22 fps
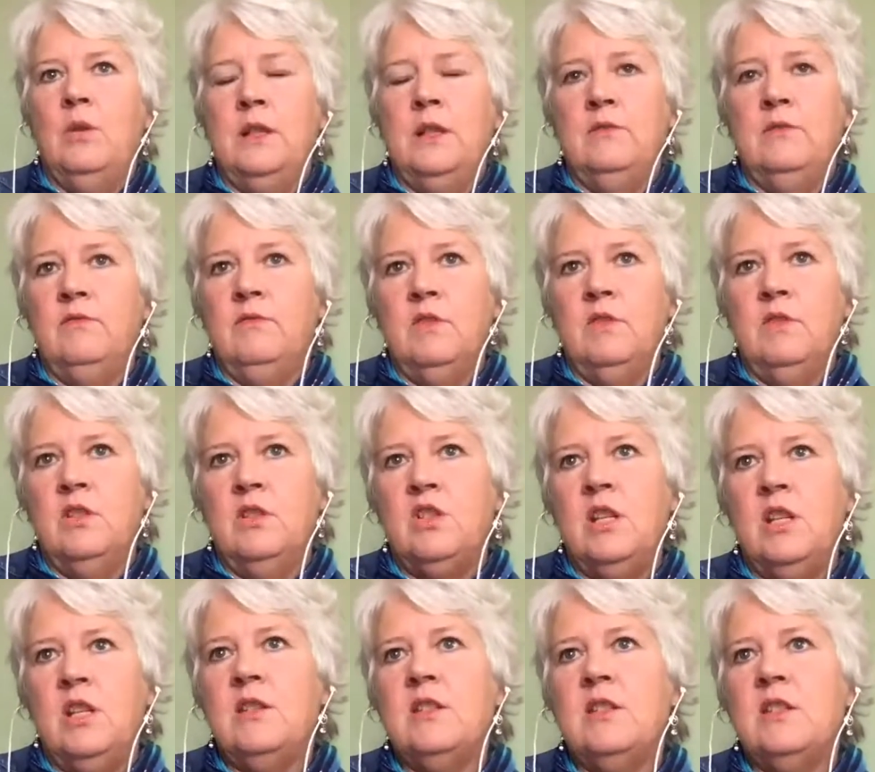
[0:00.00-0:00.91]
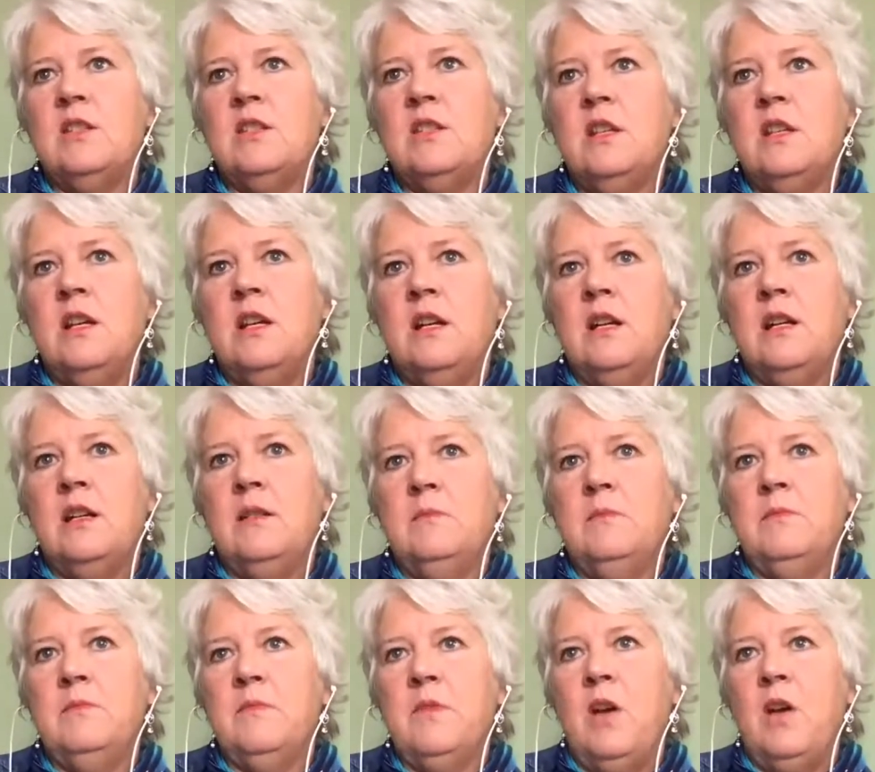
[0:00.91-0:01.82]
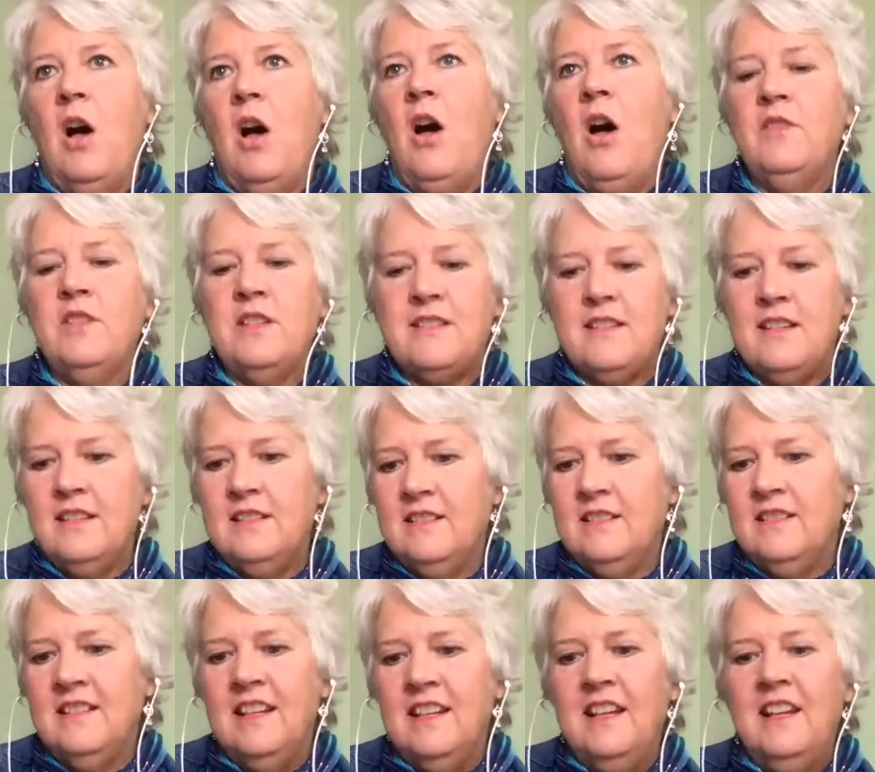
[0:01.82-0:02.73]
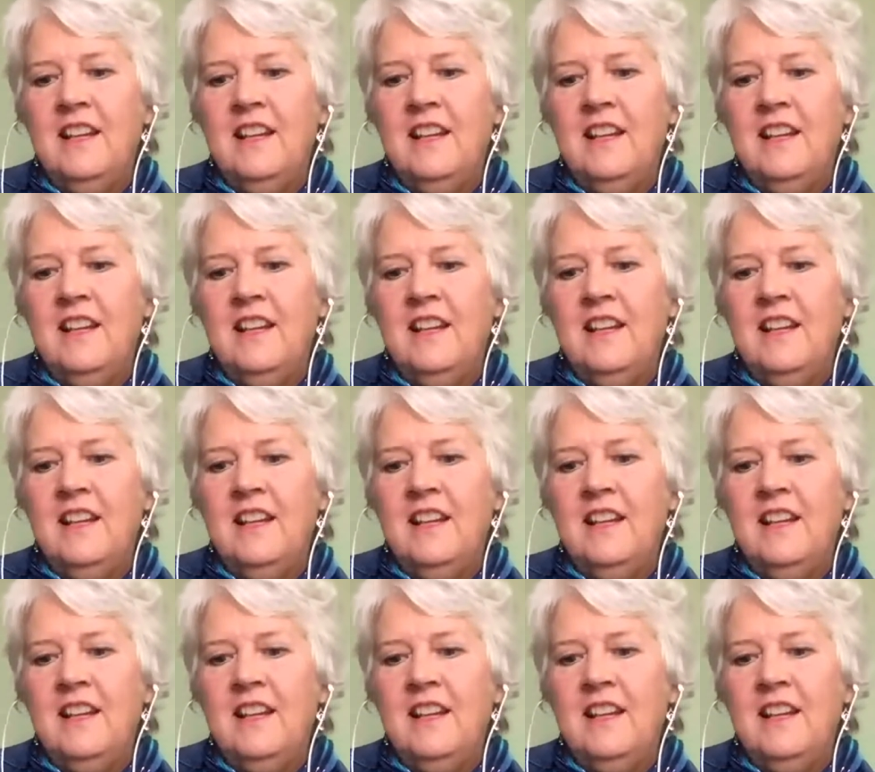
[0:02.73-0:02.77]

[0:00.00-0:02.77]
and she's all of a sudden,